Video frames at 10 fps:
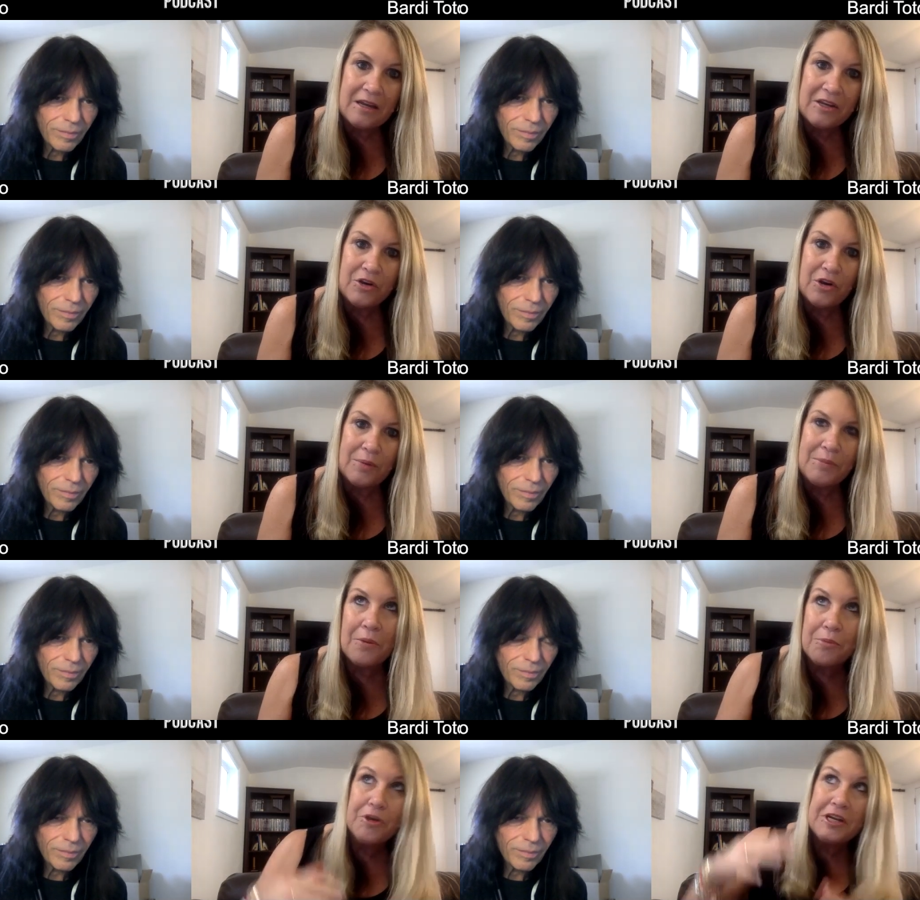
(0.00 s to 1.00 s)
Speaker 1: You know, I'm
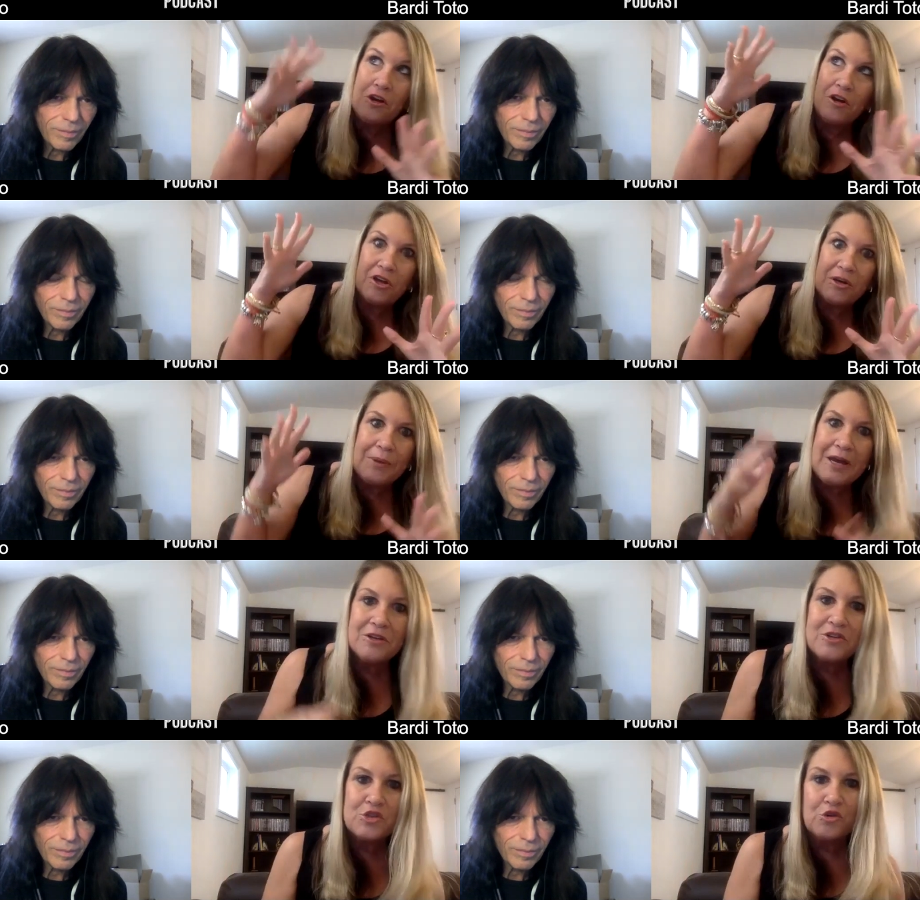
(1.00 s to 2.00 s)
not putting y'all on a
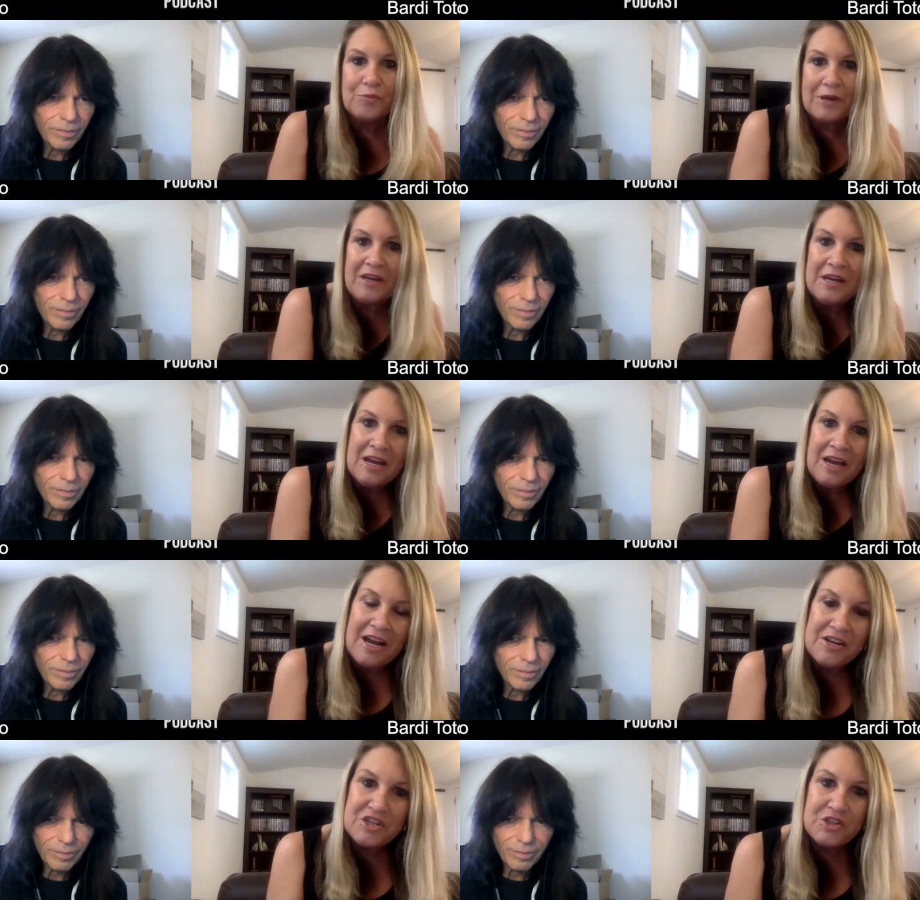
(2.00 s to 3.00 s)
pedestal, but
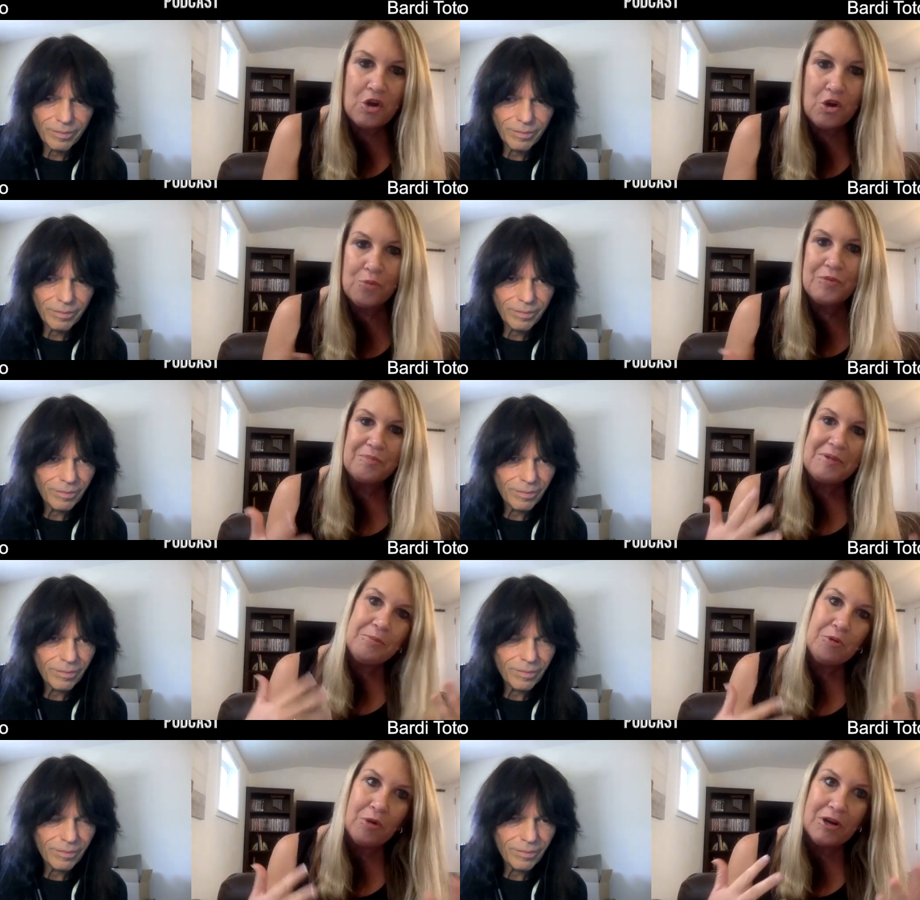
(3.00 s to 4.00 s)
I just hope that
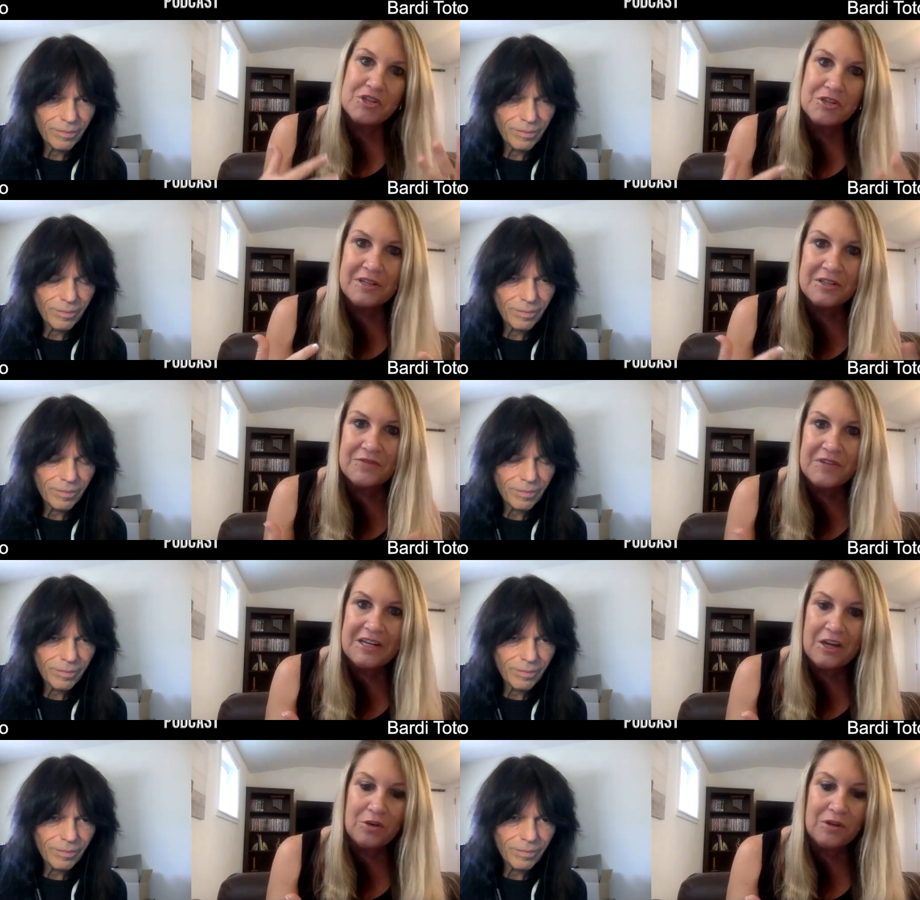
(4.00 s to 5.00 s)
people watching this
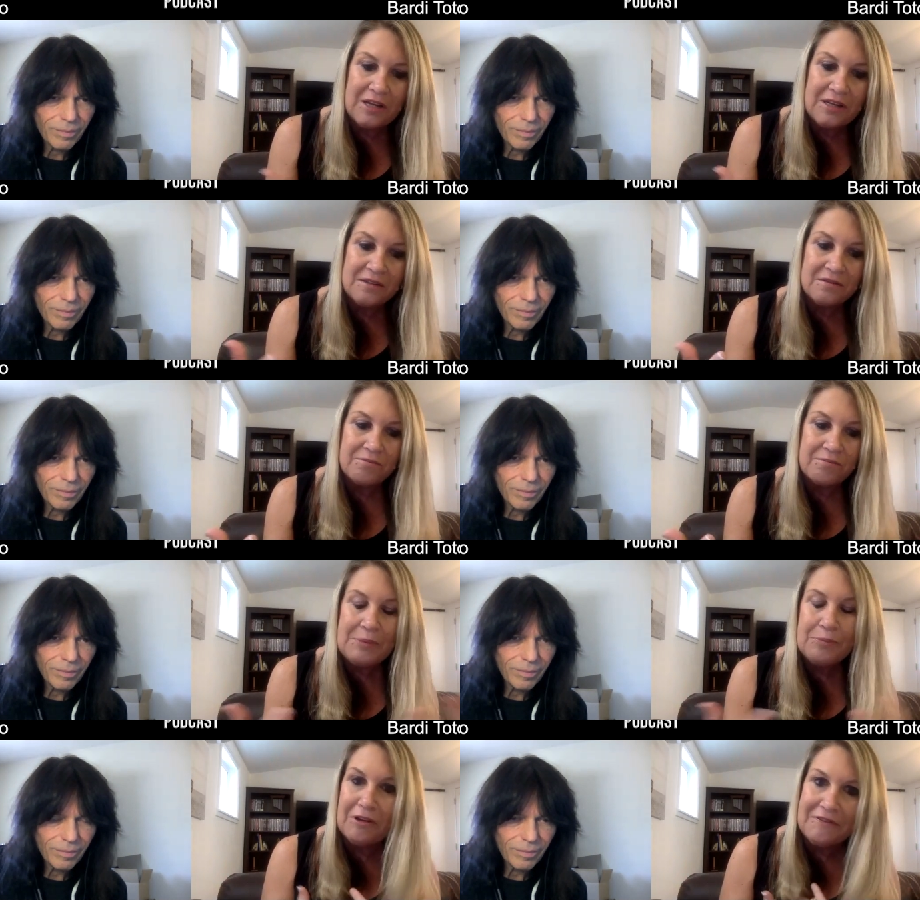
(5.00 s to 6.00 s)
video, like
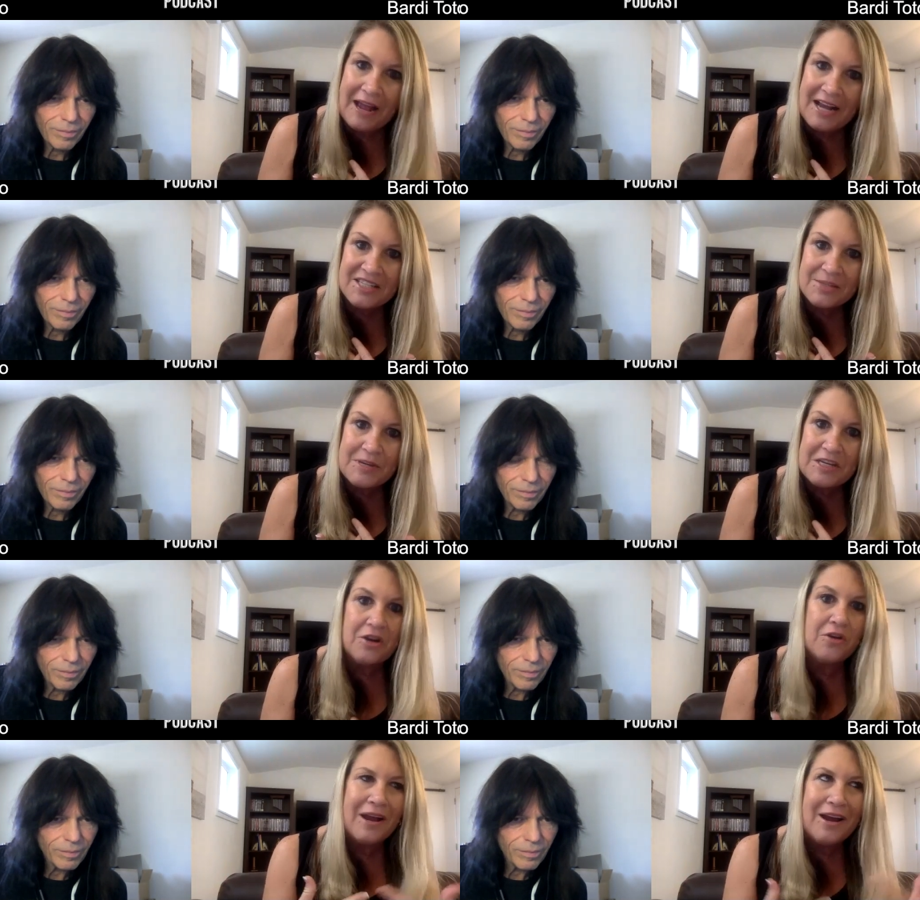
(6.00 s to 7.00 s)
people have asked me,
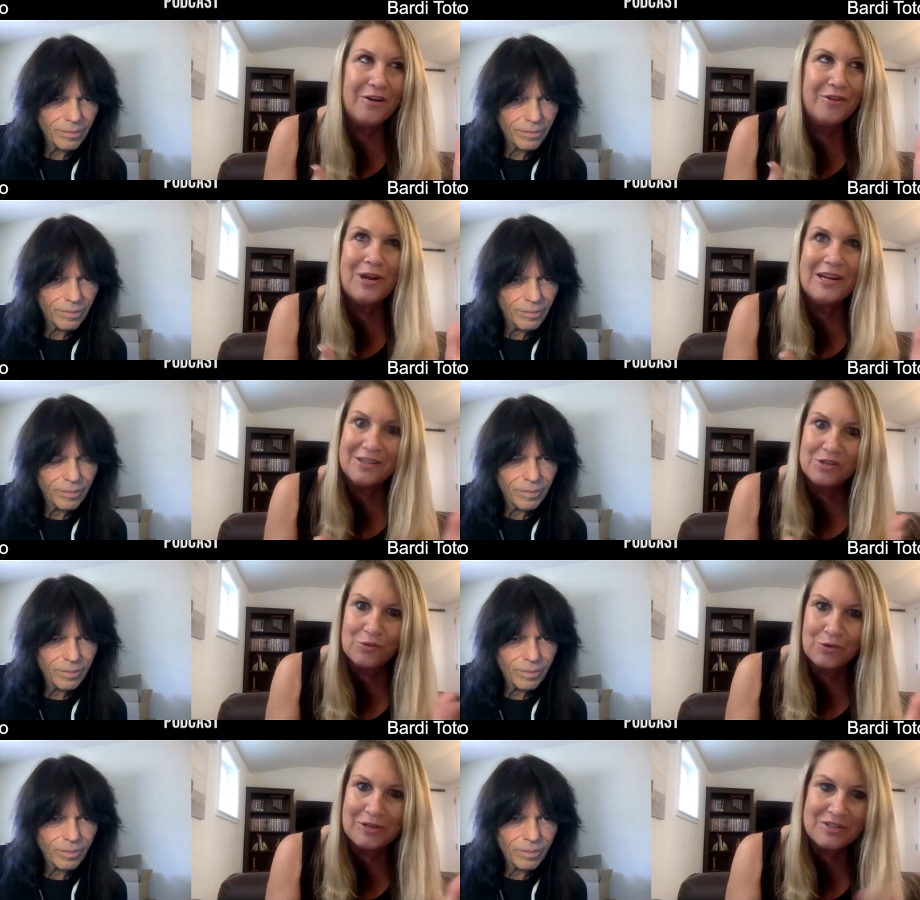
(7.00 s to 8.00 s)
you know, how do I get
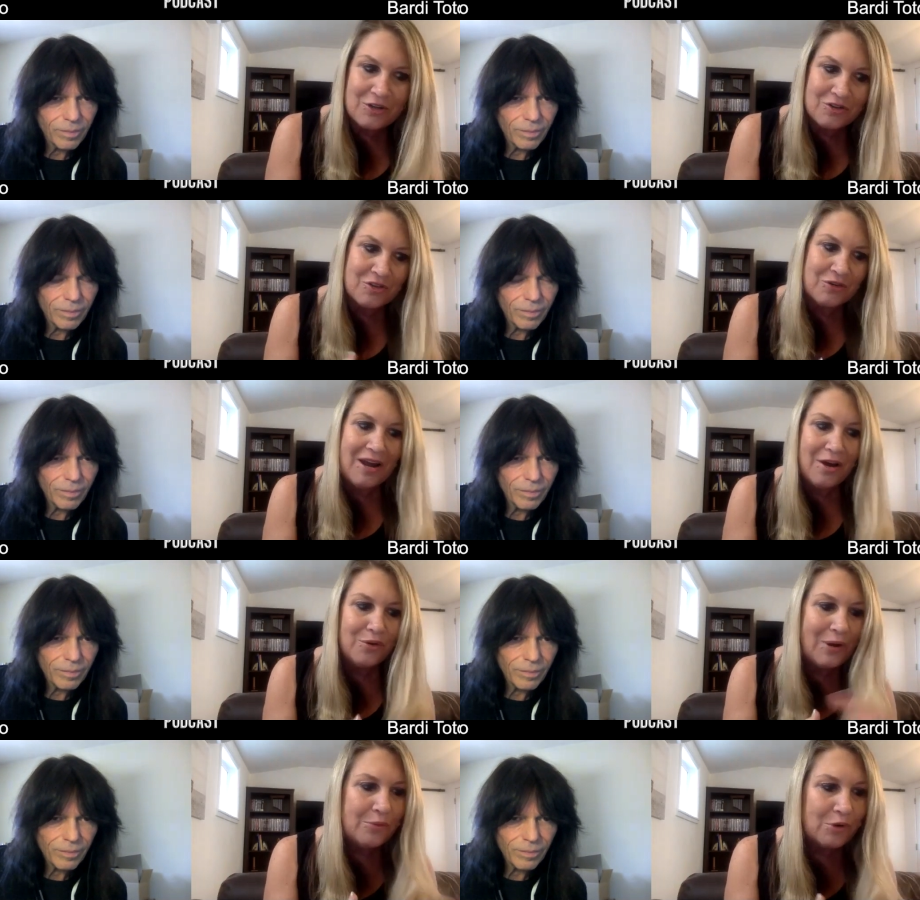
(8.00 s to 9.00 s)
to Rudy Sarzo?
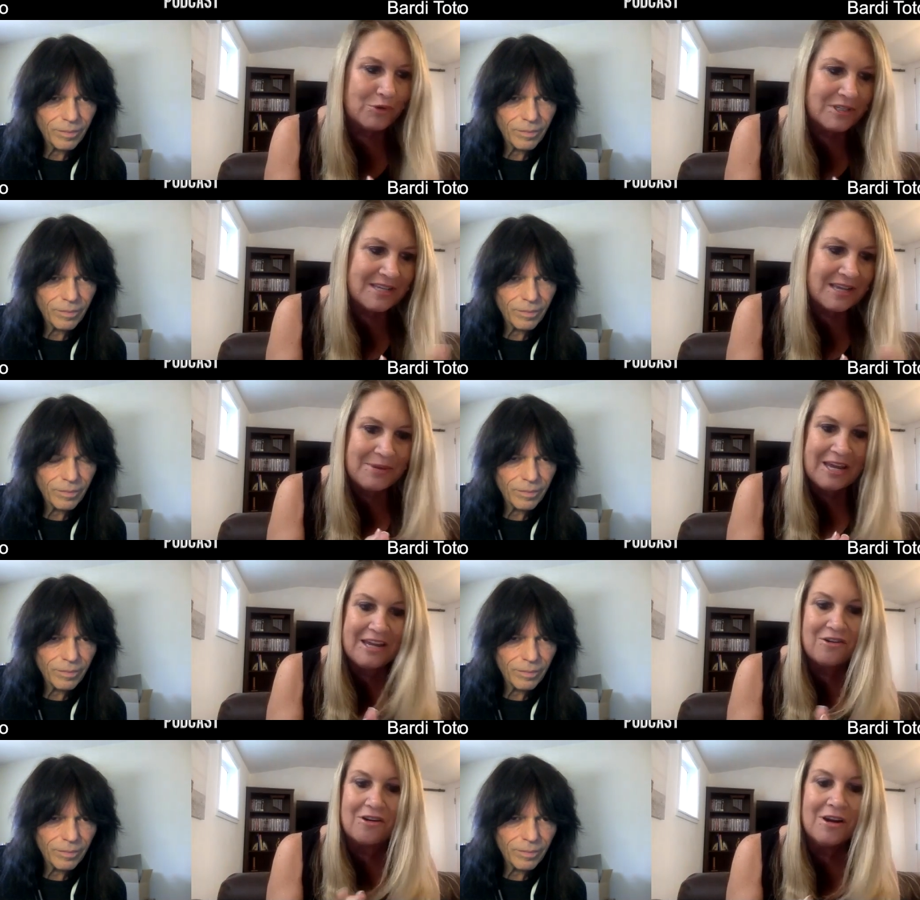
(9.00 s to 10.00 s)
How do I work with Sammy
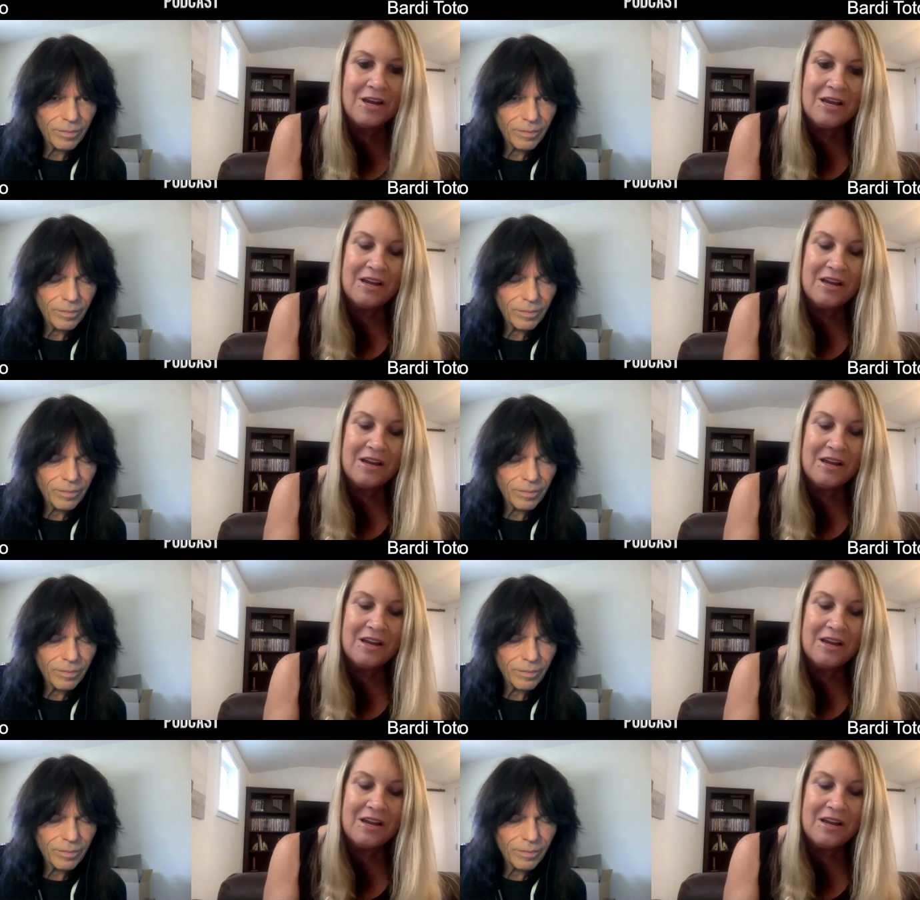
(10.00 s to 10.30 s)
Hagar?